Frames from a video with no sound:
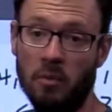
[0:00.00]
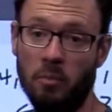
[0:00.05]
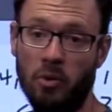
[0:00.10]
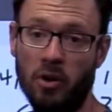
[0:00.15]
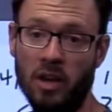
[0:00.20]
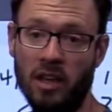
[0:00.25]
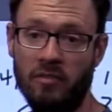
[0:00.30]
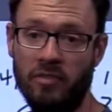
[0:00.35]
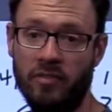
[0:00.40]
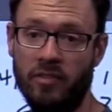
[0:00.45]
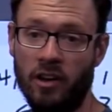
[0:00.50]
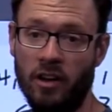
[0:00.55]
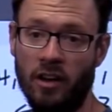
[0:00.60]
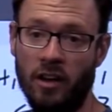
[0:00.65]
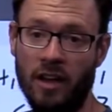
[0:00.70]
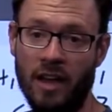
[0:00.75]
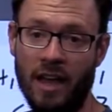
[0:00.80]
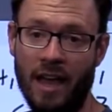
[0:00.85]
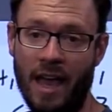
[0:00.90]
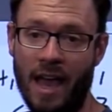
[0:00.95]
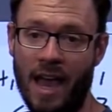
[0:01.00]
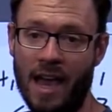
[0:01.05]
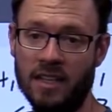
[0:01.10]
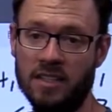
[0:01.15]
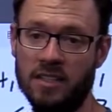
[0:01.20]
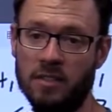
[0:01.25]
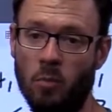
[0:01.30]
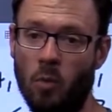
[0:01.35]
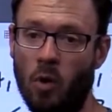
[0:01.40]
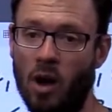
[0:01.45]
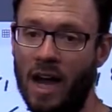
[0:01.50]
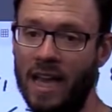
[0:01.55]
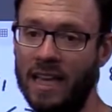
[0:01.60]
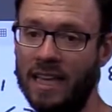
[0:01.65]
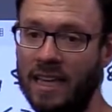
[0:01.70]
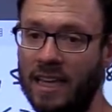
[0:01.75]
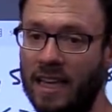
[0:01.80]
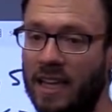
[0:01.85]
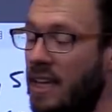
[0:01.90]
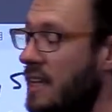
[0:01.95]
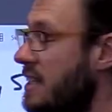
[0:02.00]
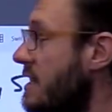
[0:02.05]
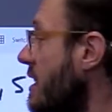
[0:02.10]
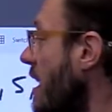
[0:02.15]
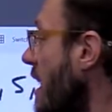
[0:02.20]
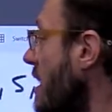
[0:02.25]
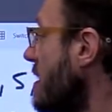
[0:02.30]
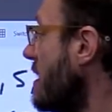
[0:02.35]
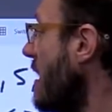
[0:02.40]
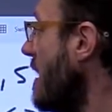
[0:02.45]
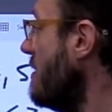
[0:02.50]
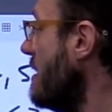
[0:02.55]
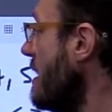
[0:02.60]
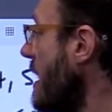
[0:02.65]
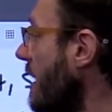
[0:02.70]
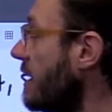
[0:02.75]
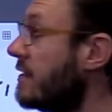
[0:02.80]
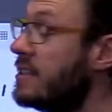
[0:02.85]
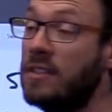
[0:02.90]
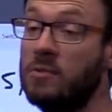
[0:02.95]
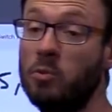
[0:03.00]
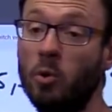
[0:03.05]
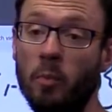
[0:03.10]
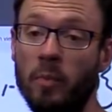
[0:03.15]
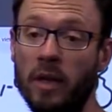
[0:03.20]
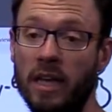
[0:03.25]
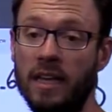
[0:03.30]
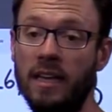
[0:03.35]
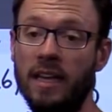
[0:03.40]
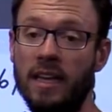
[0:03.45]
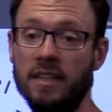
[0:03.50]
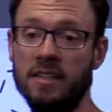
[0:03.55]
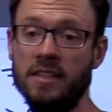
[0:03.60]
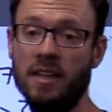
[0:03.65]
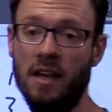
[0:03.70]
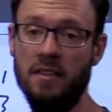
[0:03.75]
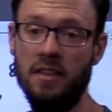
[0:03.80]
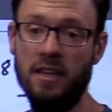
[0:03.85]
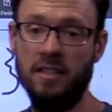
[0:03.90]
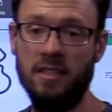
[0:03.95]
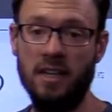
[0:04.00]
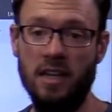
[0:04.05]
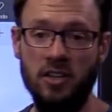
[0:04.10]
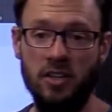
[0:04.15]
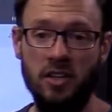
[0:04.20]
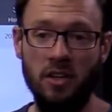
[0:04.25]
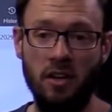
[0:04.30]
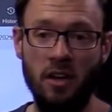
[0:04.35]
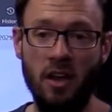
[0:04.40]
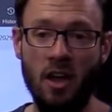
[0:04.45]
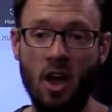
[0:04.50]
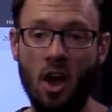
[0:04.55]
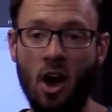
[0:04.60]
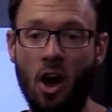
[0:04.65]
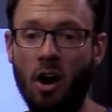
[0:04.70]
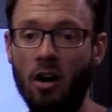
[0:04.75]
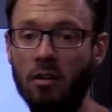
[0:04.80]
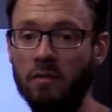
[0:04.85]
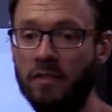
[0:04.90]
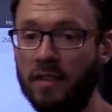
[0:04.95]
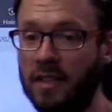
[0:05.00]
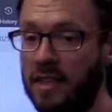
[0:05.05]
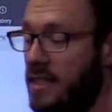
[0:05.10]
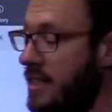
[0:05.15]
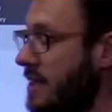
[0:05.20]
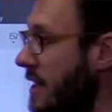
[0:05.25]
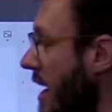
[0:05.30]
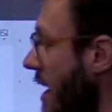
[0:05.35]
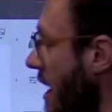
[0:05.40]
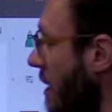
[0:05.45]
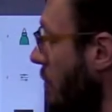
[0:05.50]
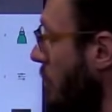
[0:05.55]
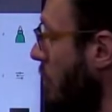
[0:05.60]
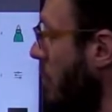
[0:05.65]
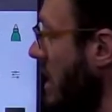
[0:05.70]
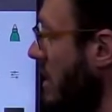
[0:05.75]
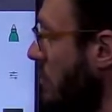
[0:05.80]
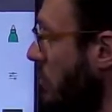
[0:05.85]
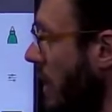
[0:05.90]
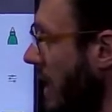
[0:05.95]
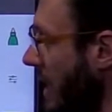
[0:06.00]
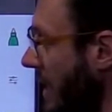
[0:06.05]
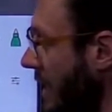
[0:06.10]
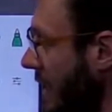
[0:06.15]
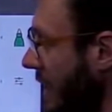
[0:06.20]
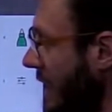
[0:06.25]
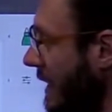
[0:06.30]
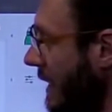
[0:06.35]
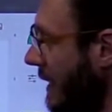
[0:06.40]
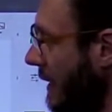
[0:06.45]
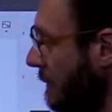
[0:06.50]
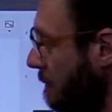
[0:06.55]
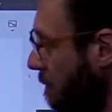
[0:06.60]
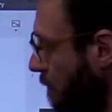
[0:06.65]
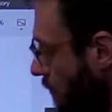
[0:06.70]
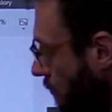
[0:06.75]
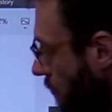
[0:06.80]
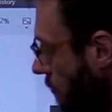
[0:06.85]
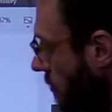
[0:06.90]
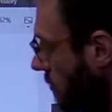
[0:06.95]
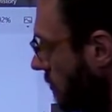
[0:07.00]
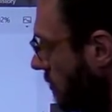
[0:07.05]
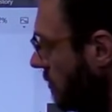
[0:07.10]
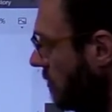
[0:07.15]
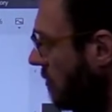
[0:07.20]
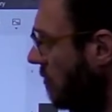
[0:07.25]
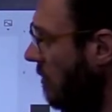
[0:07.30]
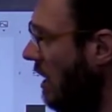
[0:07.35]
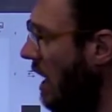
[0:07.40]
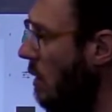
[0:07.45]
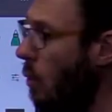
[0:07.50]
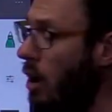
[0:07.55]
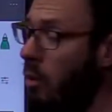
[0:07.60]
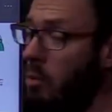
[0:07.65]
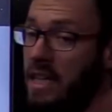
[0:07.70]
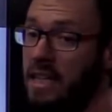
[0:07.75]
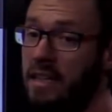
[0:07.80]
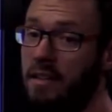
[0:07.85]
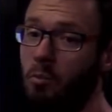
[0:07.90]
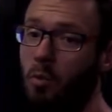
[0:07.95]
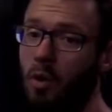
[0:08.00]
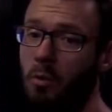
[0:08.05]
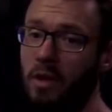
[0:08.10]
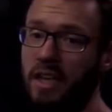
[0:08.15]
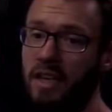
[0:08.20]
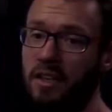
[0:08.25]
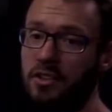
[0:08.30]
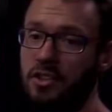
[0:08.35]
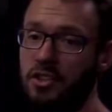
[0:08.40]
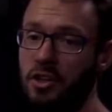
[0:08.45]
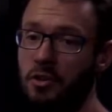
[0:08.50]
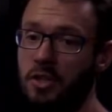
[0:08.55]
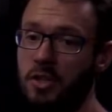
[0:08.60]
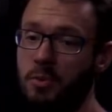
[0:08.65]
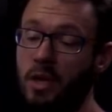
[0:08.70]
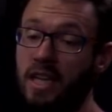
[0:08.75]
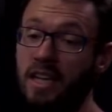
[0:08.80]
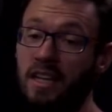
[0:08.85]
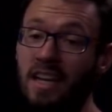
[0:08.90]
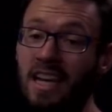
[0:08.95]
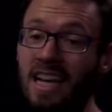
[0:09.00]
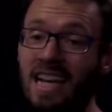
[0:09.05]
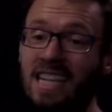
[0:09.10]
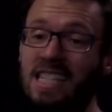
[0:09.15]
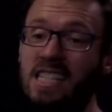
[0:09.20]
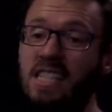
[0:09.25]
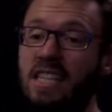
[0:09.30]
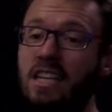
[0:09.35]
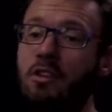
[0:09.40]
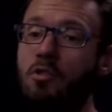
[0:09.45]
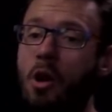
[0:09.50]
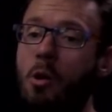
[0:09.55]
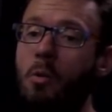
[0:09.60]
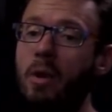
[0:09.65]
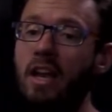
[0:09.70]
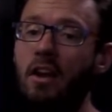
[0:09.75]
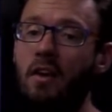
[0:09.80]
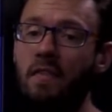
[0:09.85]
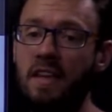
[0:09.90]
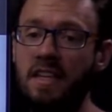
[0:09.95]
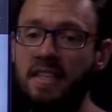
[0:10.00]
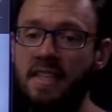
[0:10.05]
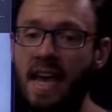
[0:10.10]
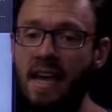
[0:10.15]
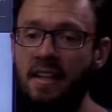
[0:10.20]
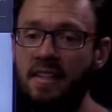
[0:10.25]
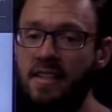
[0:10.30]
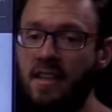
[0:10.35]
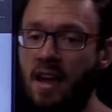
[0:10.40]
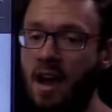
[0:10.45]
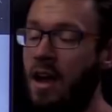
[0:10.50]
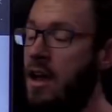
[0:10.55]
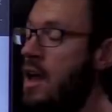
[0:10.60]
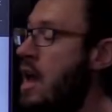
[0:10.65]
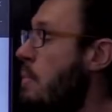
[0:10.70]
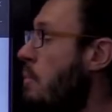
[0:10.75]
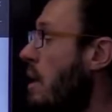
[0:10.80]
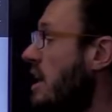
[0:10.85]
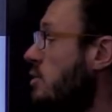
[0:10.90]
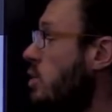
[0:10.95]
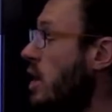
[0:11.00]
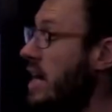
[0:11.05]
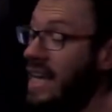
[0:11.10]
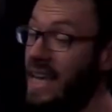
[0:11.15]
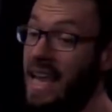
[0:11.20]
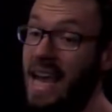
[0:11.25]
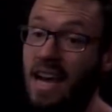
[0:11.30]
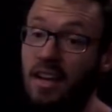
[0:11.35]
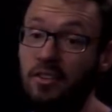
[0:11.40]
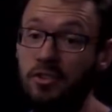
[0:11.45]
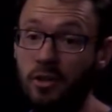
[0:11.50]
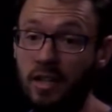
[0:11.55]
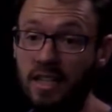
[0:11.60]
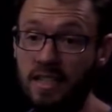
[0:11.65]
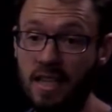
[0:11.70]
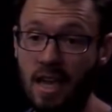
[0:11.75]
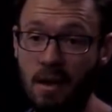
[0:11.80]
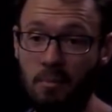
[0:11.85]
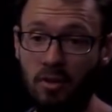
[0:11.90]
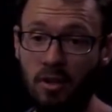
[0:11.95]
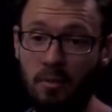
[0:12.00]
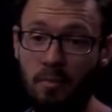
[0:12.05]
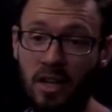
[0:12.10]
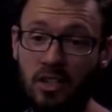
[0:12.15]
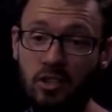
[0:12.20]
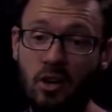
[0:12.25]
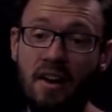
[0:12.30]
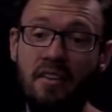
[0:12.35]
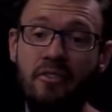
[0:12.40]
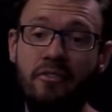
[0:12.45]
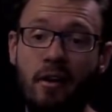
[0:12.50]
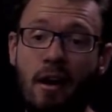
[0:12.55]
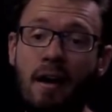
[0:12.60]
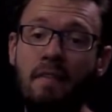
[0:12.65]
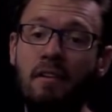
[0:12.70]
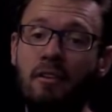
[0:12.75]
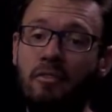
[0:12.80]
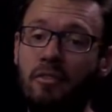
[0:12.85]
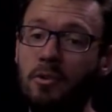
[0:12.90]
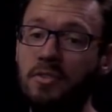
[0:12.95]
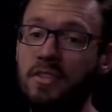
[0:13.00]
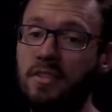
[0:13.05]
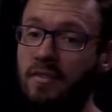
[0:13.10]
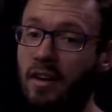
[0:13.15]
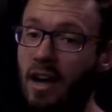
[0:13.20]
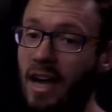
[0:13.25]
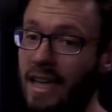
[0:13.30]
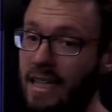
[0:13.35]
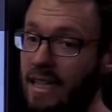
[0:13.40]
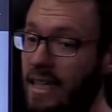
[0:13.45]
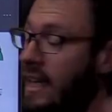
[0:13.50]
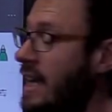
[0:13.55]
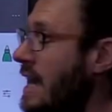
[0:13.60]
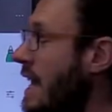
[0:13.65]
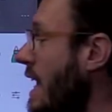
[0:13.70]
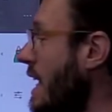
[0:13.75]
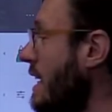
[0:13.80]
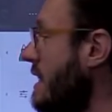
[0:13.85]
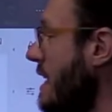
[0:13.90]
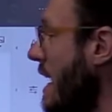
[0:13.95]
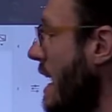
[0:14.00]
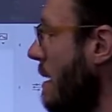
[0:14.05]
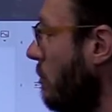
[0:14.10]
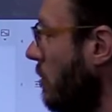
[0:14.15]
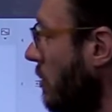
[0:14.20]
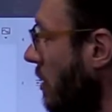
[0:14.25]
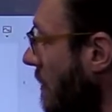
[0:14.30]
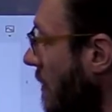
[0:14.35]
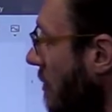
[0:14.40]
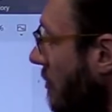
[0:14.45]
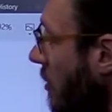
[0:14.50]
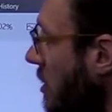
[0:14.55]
can put in for x and y here is such that the x's will be inside the extension of this B predicate here. And what we can do is we can zero in on this answer by trying to counter-example it, by trying to find the falsifying example. And the